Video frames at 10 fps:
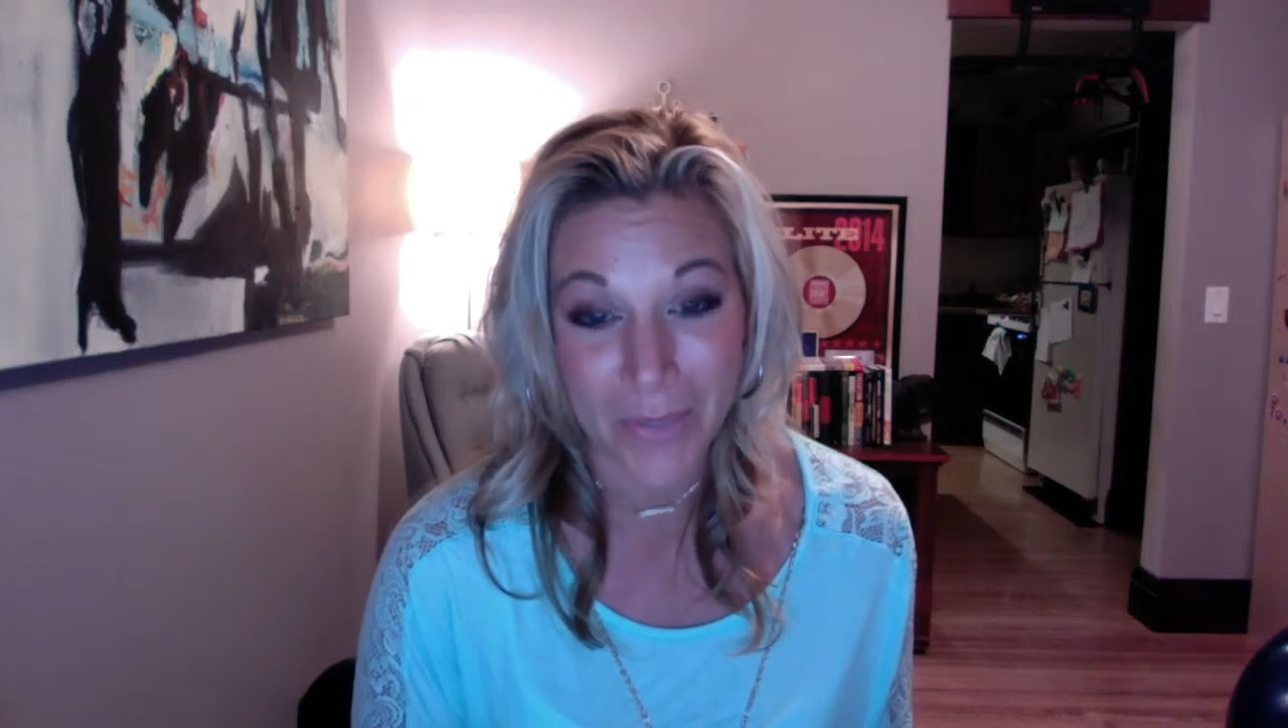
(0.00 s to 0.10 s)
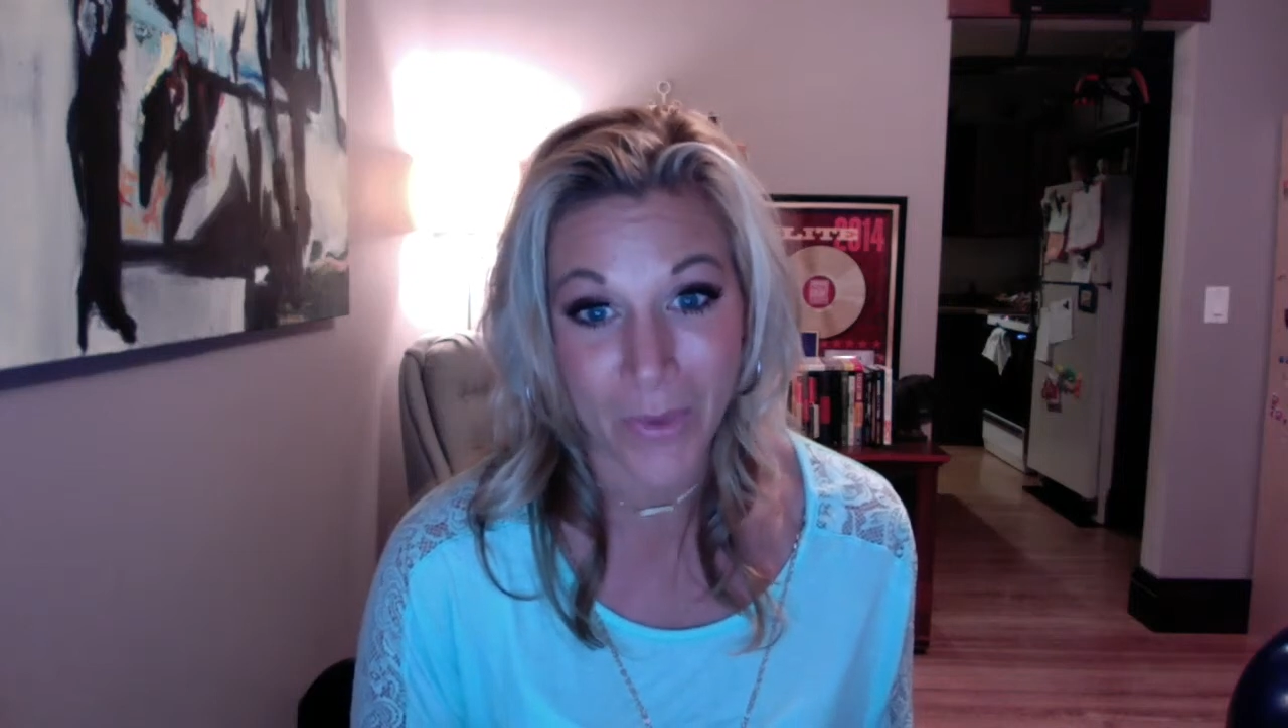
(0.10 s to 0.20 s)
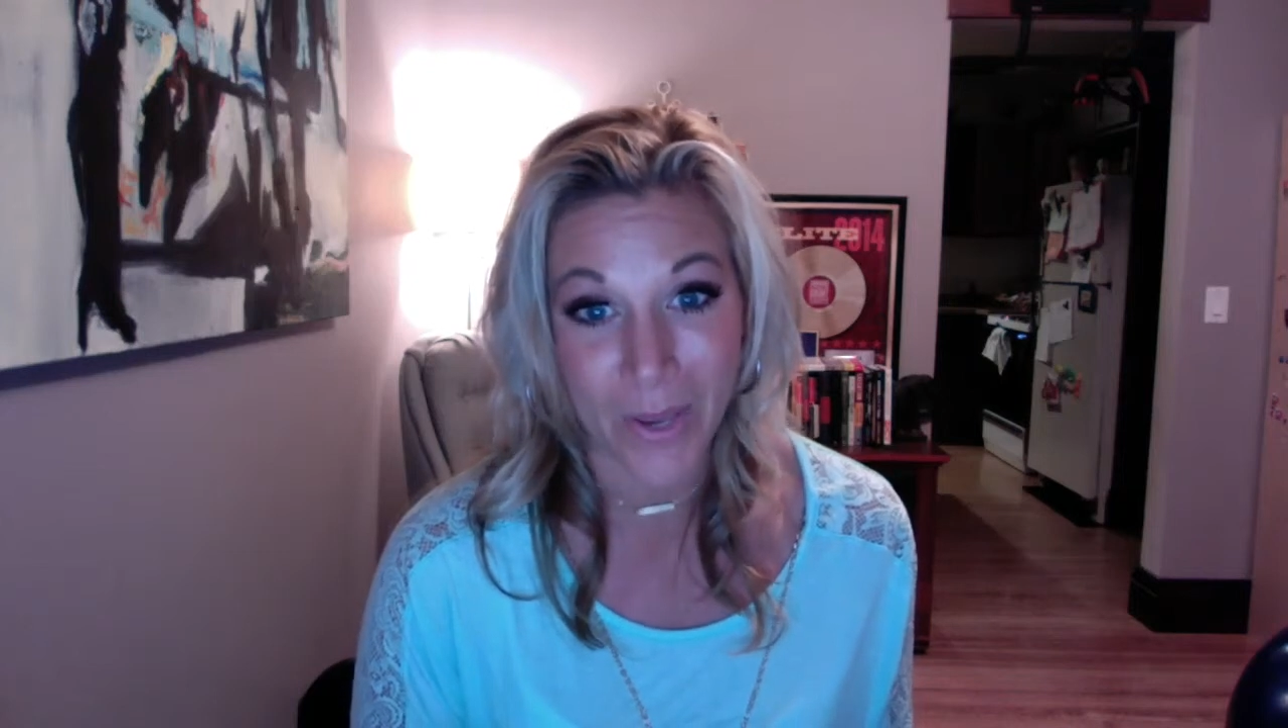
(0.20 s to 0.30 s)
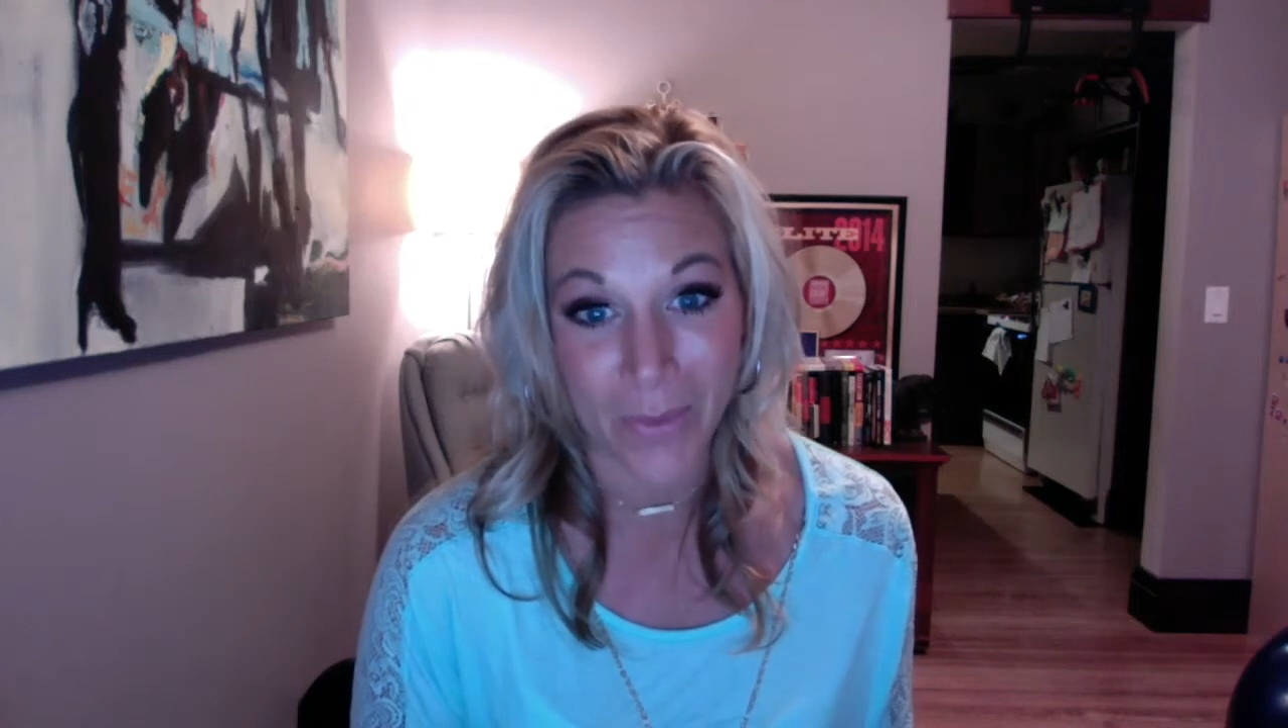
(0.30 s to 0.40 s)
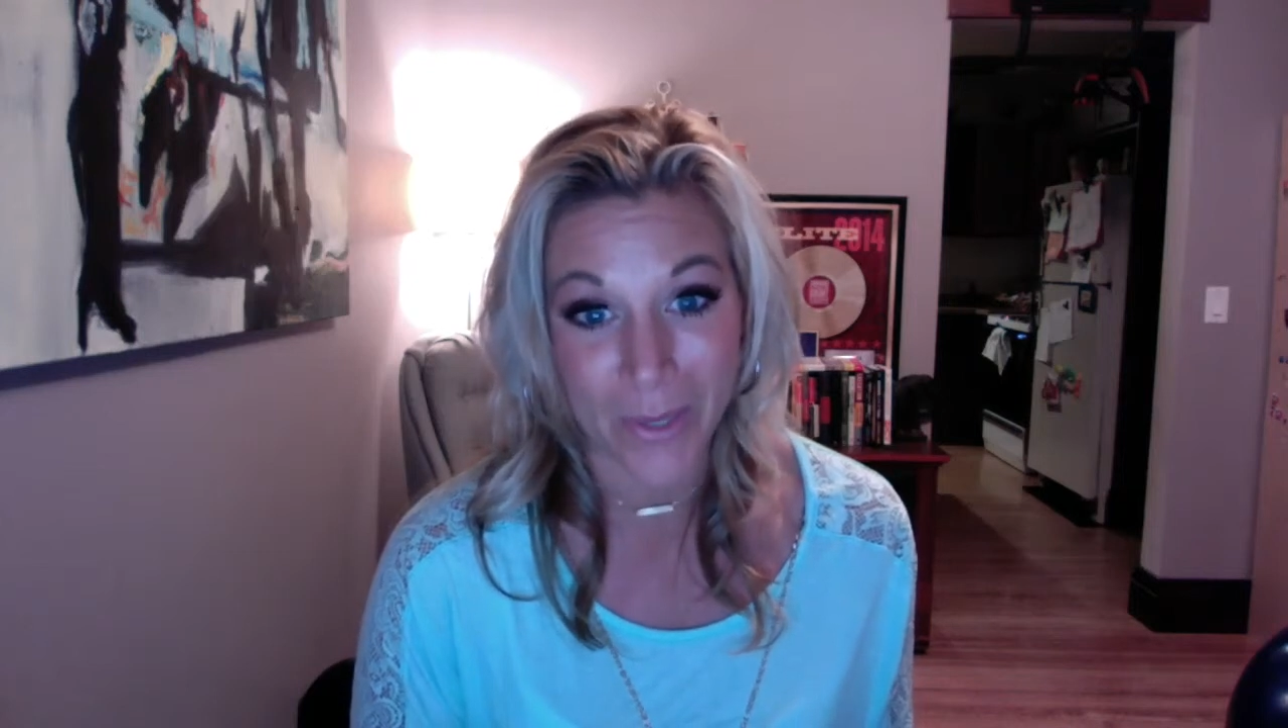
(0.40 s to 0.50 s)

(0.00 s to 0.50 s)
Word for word: If you have